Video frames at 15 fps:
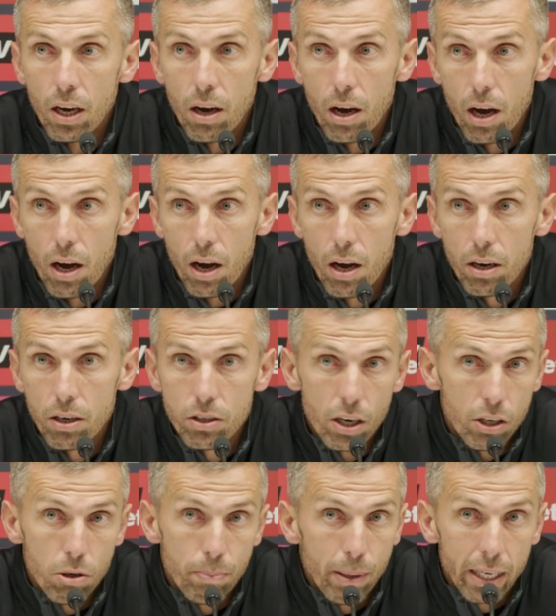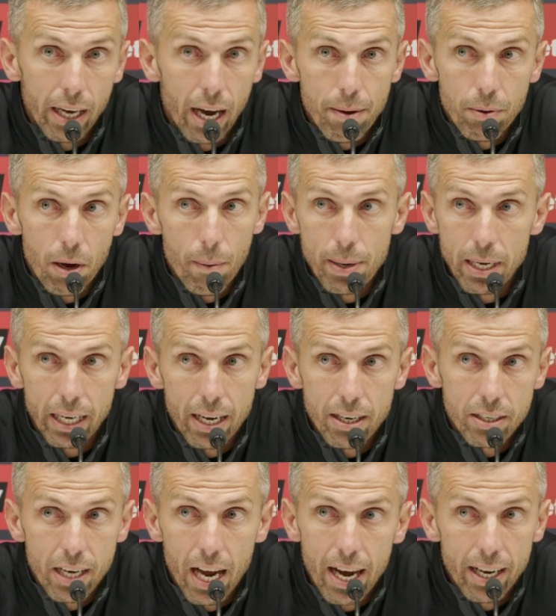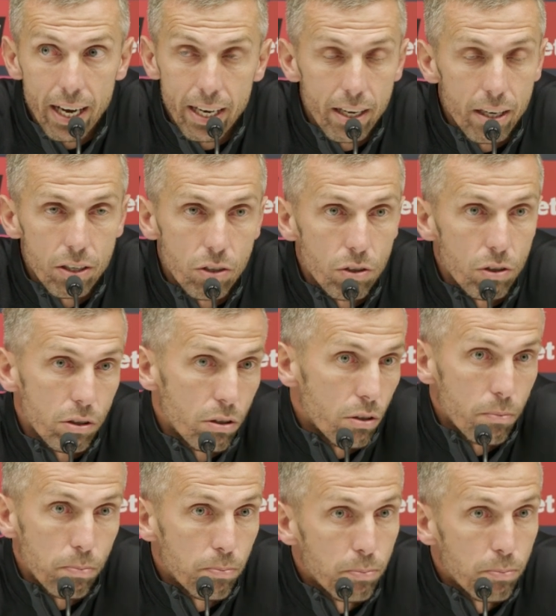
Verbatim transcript: uh, such a big game coming again Saturday that it's just